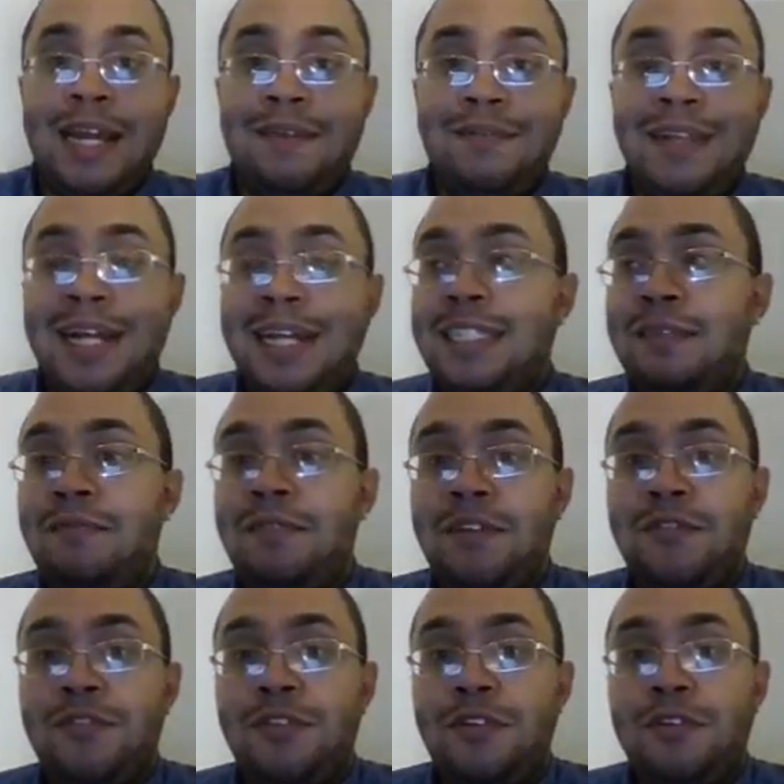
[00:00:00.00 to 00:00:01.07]
I have lots of
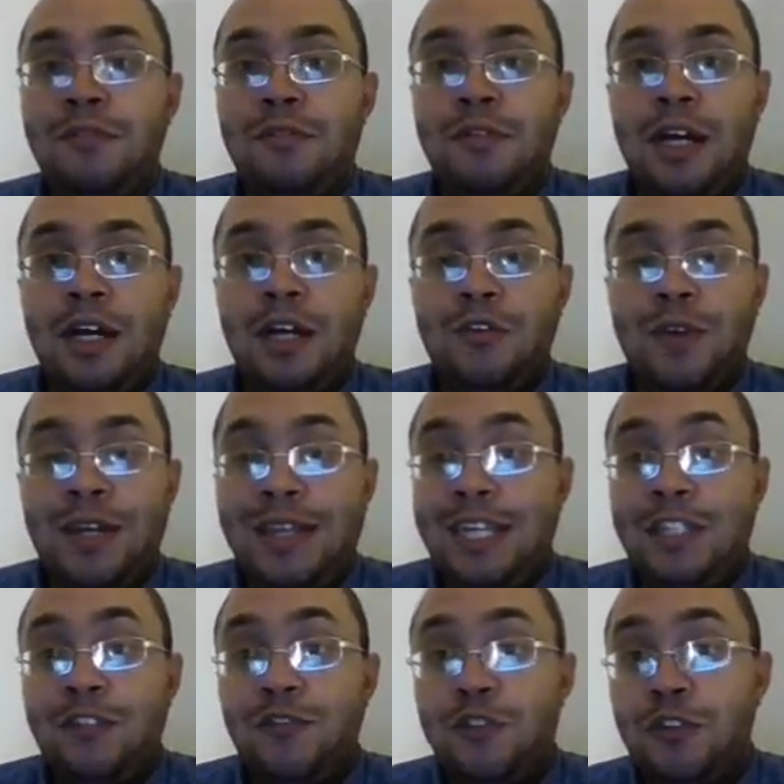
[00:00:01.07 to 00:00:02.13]
different great
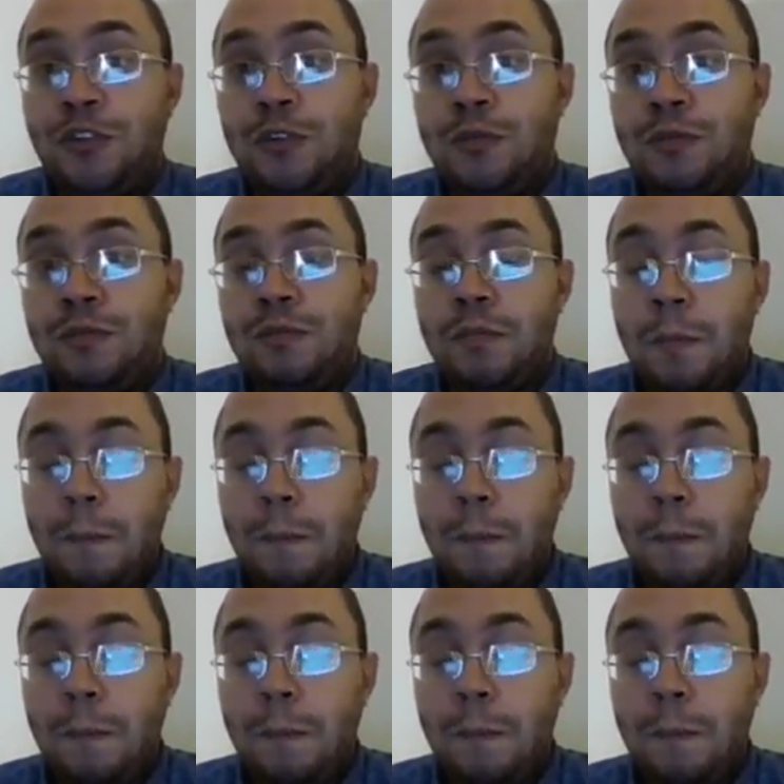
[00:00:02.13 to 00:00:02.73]
things for